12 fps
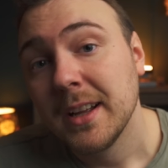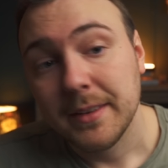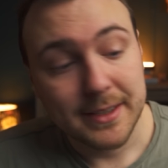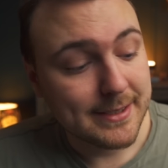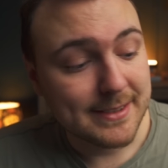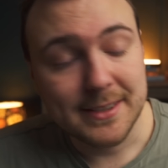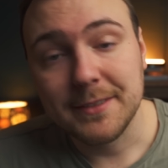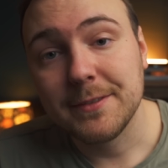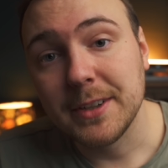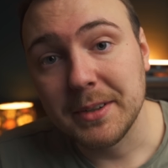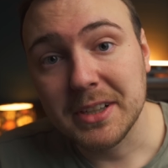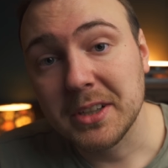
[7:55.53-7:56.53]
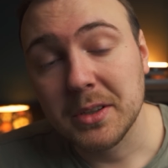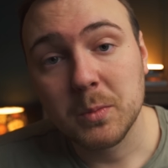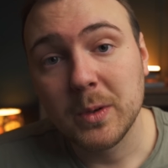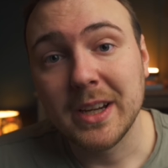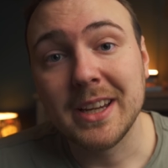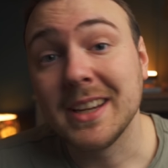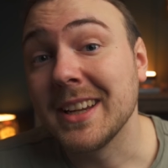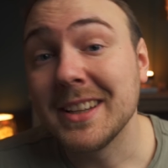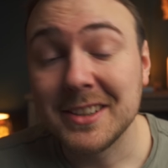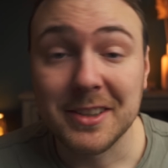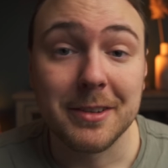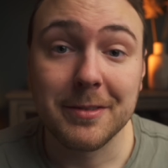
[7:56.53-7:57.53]
this is a very good way
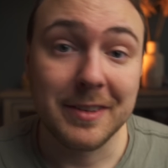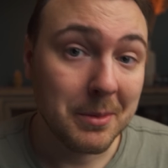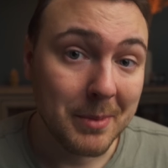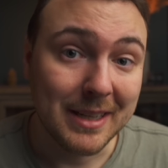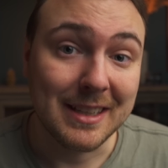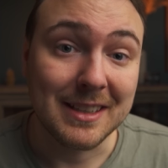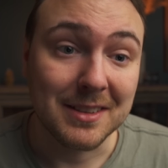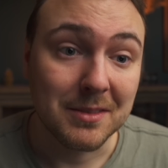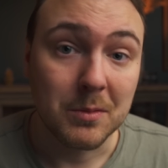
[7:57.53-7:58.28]
into the filmmaking